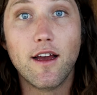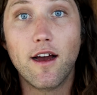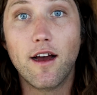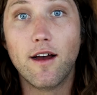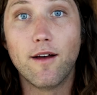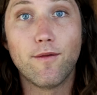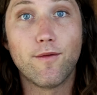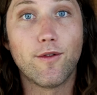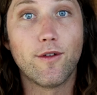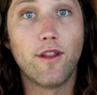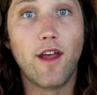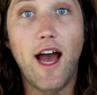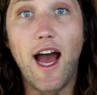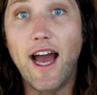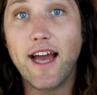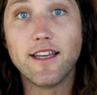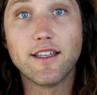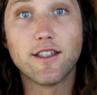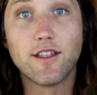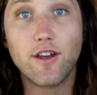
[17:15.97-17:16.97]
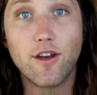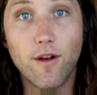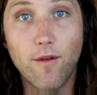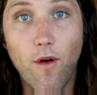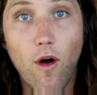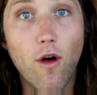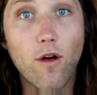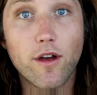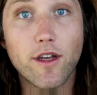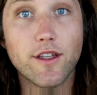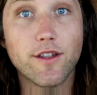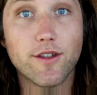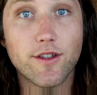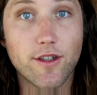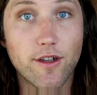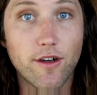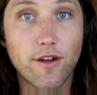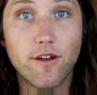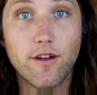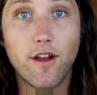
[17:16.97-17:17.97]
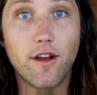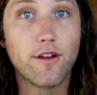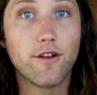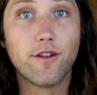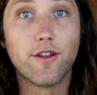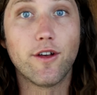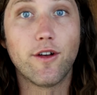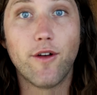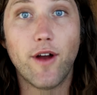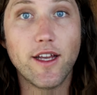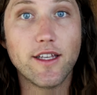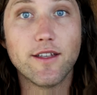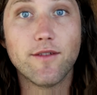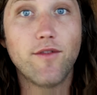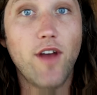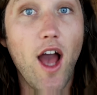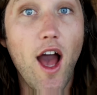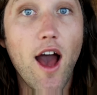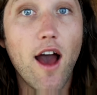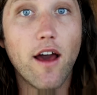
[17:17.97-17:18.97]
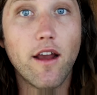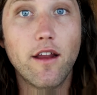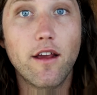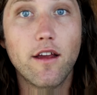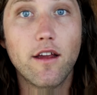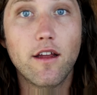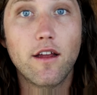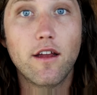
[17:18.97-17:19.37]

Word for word: uh, for the highest good of all concerned under the grace of God.